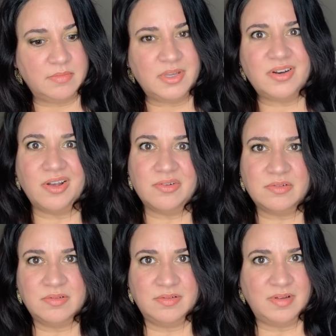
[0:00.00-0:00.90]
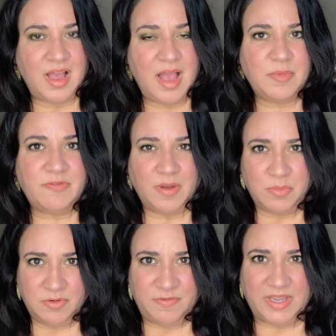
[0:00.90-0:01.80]
you know, I'm a
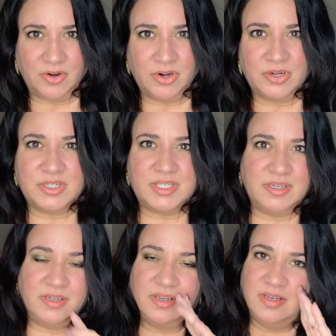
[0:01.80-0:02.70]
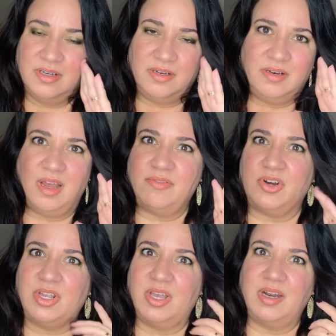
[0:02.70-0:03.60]
fumble fingers and not
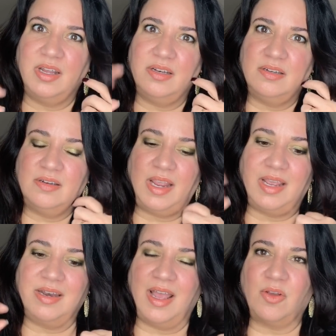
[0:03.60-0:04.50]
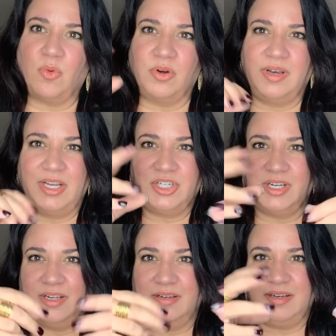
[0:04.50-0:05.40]
very good at hand-eye coordination
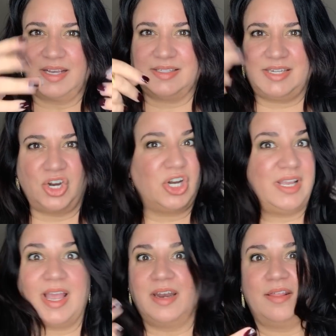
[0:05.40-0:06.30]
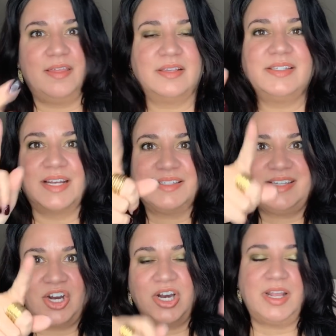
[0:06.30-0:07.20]
and dexterity kind of things.
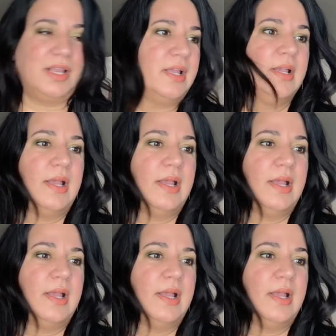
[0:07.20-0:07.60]
Dexterity.